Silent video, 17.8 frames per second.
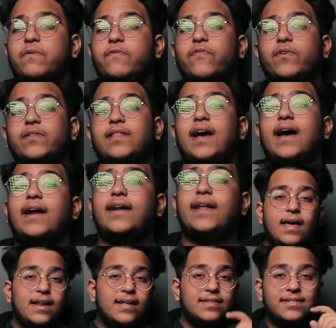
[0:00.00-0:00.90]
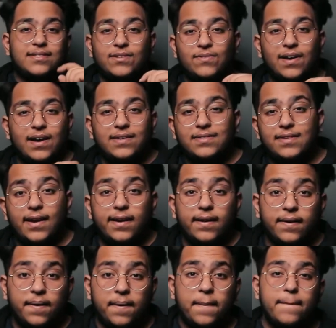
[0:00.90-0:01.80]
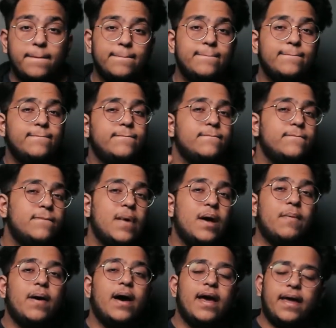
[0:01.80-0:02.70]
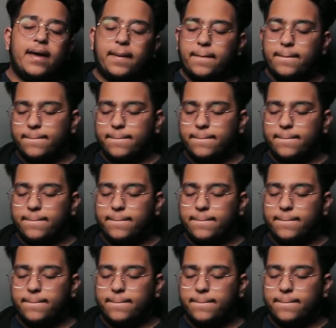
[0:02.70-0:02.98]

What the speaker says: me for that, and I'll see you guys later. Bye bye.